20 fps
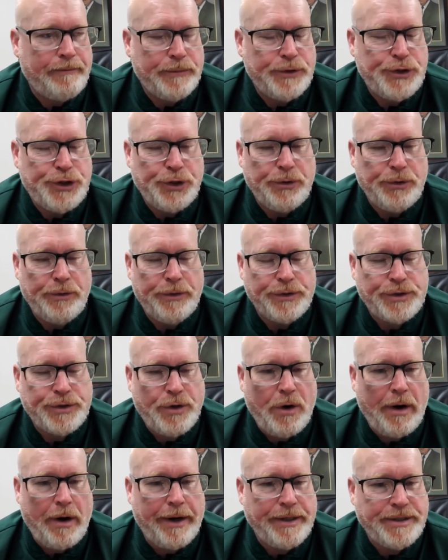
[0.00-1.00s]
June is
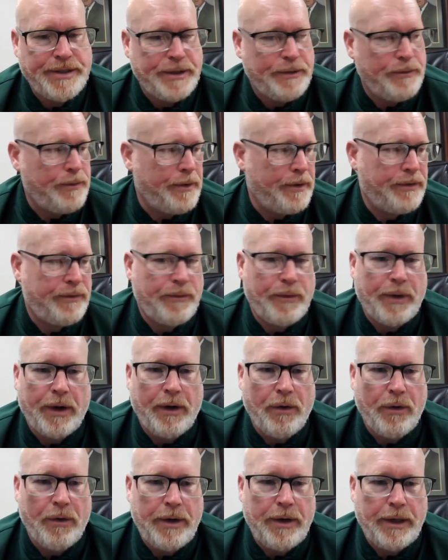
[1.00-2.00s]
crazy with
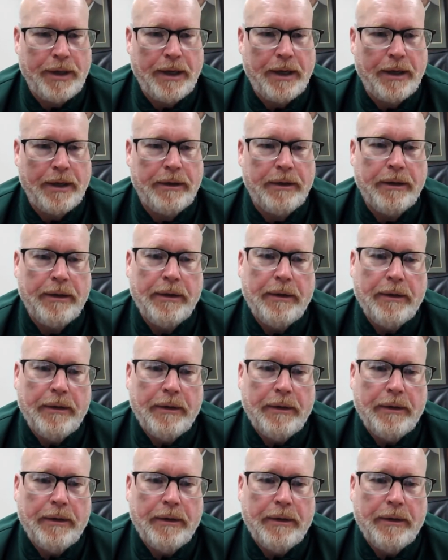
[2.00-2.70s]
recruiting and